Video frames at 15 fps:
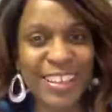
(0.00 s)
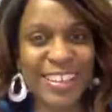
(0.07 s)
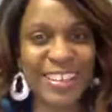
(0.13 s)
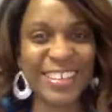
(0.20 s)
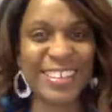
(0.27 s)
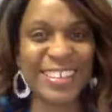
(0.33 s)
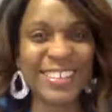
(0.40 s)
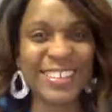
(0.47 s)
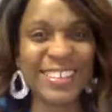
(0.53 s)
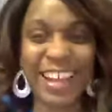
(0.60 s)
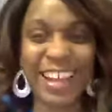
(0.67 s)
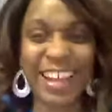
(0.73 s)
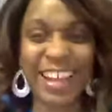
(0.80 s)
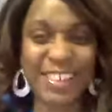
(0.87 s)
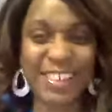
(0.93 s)
I
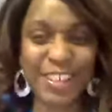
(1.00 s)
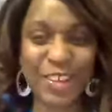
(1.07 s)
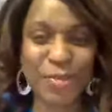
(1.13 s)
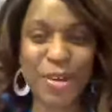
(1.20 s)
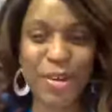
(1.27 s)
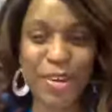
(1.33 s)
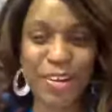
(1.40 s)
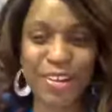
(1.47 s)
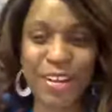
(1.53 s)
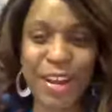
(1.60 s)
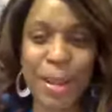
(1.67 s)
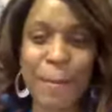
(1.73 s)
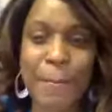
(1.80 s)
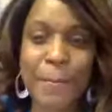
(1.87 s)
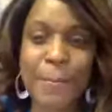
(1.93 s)
think that's a good word.
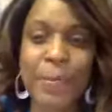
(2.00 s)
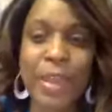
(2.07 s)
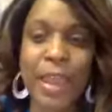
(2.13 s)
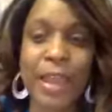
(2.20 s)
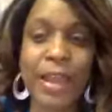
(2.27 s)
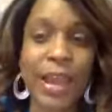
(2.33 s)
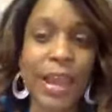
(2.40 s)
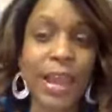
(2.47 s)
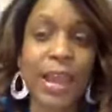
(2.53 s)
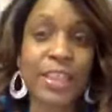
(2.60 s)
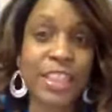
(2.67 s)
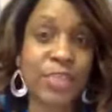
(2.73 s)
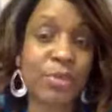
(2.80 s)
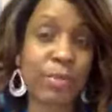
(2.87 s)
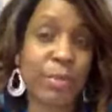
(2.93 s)
And I had
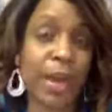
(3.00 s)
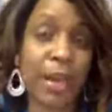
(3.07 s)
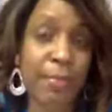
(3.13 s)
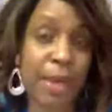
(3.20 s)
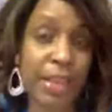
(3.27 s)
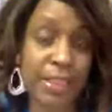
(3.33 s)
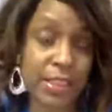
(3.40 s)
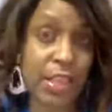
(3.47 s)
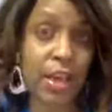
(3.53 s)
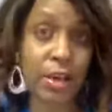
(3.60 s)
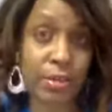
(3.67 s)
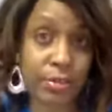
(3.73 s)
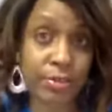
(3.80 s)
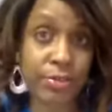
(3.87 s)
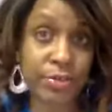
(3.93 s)
to remind
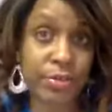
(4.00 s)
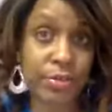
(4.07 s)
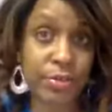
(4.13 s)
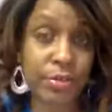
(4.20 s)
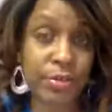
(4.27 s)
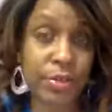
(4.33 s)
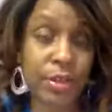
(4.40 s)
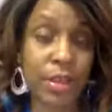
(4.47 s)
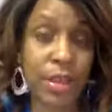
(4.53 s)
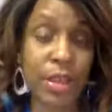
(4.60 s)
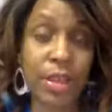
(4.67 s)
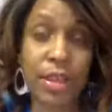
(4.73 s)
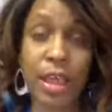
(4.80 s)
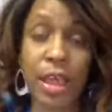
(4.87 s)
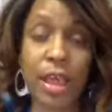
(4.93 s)
myself
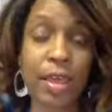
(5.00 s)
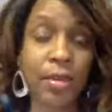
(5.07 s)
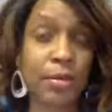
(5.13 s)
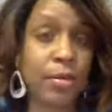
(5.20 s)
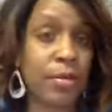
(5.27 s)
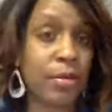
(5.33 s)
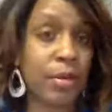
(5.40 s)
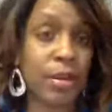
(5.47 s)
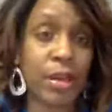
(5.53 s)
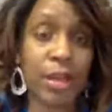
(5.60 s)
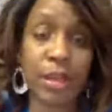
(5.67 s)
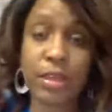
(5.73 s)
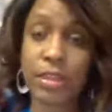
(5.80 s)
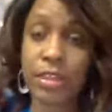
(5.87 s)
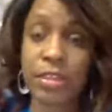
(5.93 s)
that,
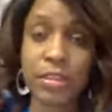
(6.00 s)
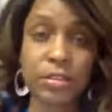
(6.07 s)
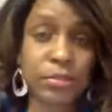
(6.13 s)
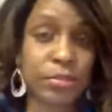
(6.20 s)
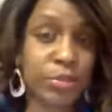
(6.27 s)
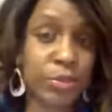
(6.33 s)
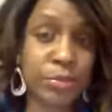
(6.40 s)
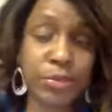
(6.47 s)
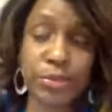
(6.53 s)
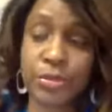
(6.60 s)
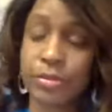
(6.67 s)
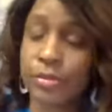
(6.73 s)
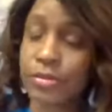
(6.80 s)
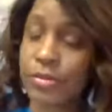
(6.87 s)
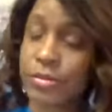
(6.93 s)
honey, boo
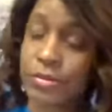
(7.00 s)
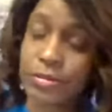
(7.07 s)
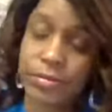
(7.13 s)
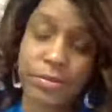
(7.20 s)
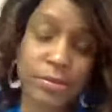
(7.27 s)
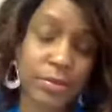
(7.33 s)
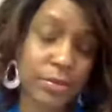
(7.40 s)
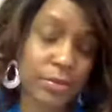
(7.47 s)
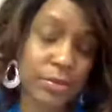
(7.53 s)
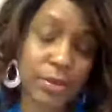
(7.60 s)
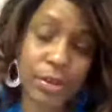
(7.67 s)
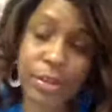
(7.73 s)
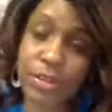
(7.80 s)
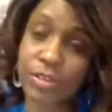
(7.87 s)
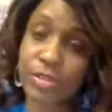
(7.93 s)
boo,
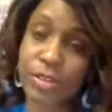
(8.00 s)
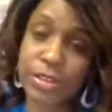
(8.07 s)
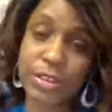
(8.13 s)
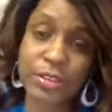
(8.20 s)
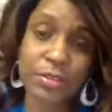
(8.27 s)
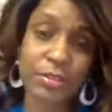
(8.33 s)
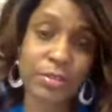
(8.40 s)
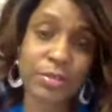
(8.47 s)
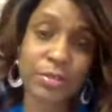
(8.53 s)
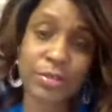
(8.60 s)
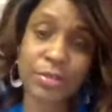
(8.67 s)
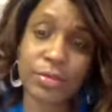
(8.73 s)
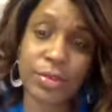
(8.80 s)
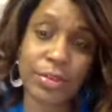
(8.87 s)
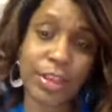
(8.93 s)
Audra,
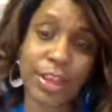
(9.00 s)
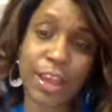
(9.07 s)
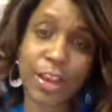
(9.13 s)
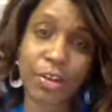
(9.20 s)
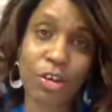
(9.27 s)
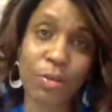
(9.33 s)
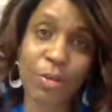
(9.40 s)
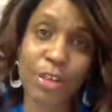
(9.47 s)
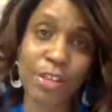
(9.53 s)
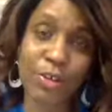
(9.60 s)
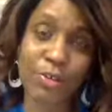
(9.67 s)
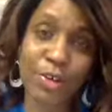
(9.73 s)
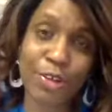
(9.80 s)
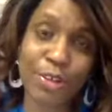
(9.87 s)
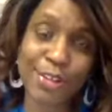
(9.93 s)
yeah, I call
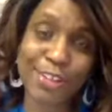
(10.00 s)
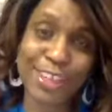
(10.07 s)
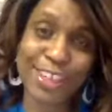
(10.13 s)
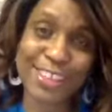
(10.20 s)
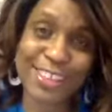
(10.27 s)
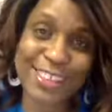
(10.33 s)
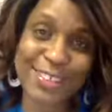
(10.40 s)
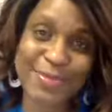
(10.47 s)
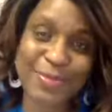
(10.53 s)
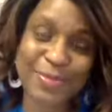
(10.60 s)
myself all those things.